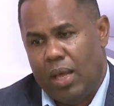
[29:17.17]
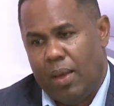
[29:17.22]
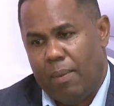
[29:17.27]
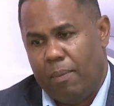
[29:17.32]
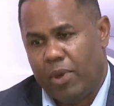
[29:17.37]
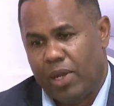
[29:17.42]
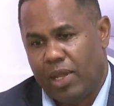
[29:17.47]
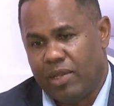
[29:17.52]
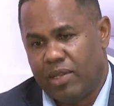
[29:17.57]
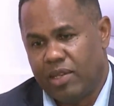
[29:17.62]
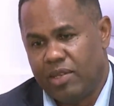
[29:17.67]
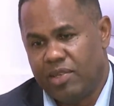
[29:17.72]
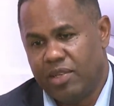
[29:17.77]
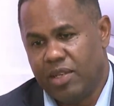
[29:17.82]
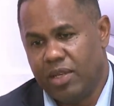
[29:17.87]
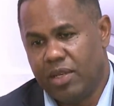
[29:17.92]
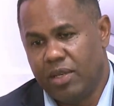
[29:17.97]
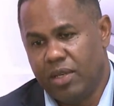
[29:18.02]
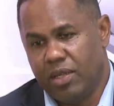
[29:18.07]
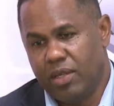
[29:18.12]
But as I
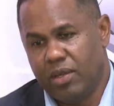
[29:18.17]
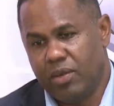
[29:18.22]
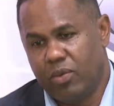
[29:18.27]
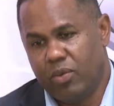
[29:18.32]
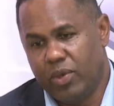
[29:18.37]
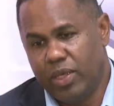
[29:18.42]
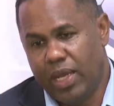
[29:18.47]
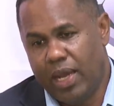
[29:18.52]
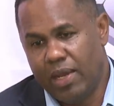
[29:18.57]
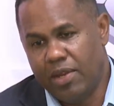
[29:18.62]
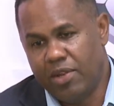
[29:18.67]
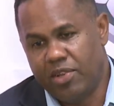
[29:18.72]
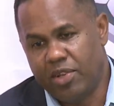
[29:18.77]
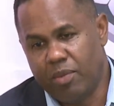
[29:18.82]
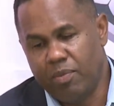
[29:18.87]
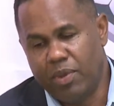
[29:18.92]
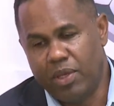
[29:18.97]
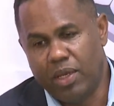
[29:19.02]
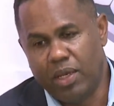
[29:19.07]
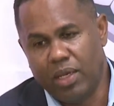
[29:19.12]
said, we had
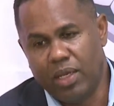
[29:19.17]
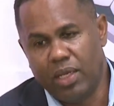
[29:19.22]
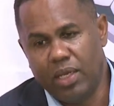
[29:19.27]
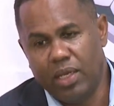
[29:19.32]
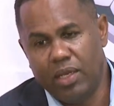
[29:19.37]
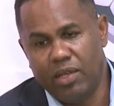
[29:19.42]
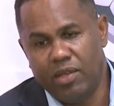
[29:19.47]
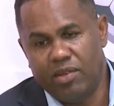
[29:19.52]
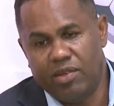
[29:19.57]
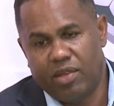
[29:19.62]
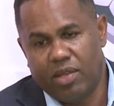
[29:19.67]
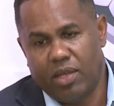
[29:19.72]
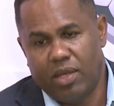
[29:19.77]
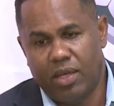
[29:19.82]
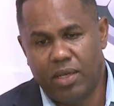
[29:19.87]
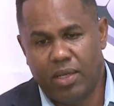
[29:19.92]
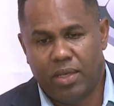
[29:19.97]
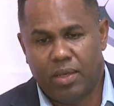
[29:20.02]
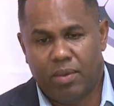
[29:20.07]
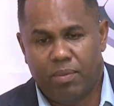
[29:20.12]
some delays.
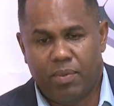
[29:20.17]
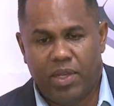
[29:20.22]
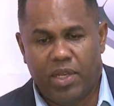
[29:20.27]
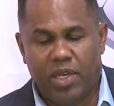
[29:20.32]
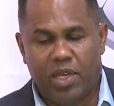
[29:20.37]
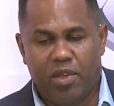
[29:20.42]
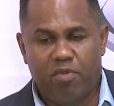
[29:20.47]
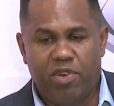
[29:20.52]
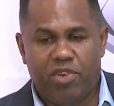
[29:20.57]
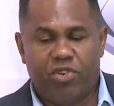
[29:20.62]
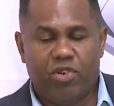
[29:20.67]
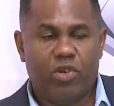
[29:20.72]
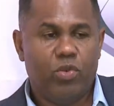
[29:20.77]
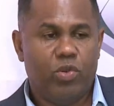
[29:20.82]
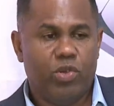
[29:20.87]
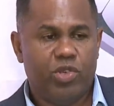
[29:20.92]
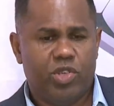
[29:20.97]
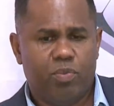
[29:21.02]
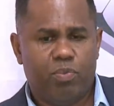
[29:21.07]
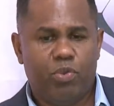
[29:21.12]
The individual who
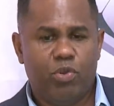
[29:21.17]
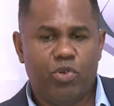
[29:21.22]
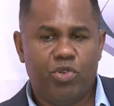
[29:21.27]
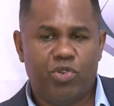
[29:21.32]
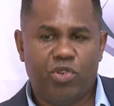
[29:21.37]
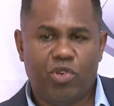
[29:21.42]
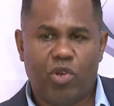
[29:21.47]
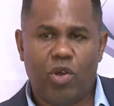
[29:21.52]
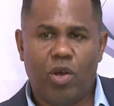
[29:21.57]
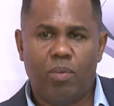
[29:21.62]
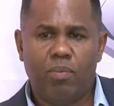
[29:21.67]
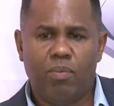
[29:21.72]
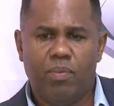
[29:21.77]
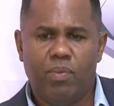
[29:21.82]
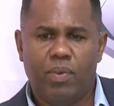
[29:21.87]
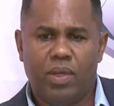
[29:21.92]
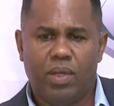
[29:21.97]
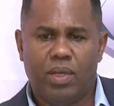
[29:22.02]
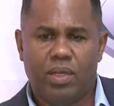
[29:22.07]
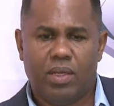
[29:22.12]
was supposed to come
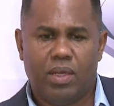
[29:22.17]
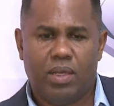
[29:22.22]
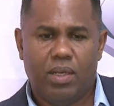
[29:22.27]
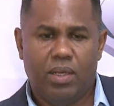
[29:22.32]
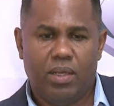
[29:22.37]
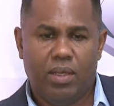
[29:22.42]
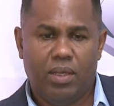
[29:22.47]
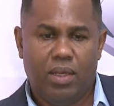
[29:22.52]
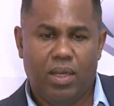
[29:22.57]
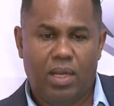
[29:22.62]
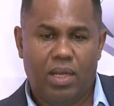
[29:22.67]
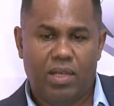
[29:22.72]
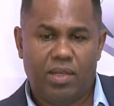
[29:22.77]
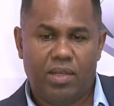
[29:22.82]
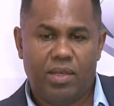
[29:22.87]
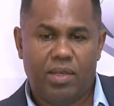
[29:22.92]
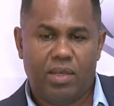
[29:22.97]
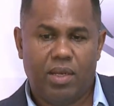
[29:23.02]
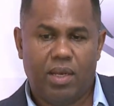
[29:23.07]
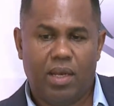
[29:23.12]
had
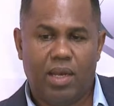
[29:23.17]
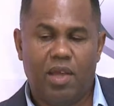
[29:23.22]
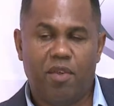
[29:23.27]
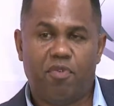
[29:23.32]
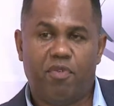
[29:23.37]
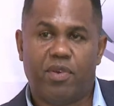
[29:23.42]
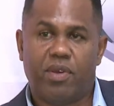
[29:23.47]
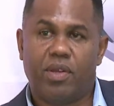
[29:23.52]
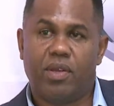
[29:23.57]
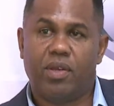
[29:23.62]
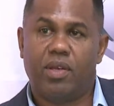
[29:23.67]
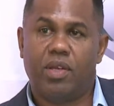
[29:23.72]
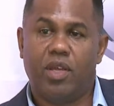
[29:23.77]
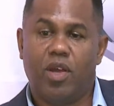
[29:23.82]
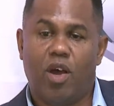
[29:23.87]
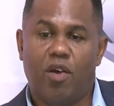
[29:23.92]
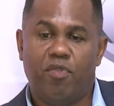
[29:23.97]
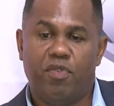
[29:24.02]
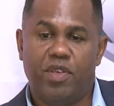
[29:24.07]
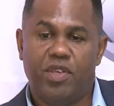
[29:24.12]
left the
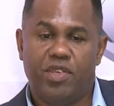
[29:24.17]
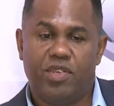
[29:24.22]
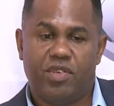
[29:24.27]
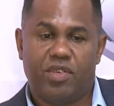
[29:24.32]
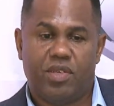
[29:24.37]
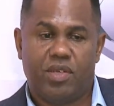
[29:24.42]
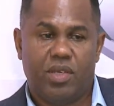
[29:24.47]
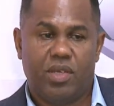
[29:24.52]
office.